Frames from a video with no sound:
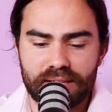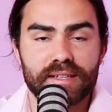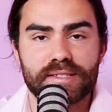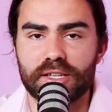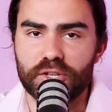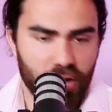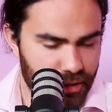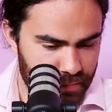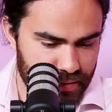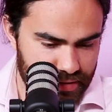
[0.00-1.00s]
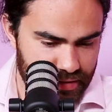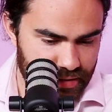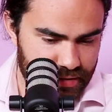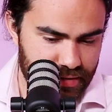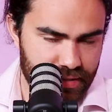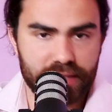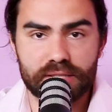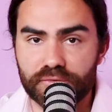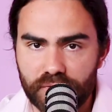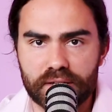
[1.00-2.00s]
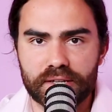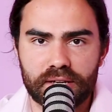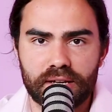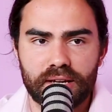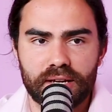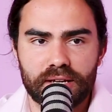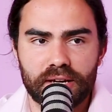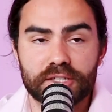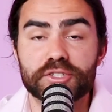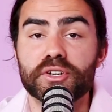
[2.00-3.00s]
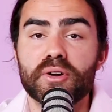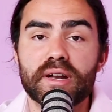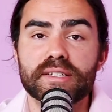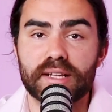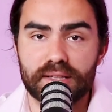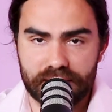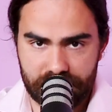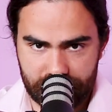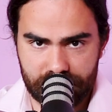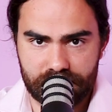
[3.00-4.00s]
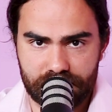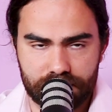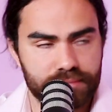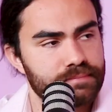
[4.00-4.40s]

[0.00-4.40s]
this yacht business is fun. It sure as hell isn't.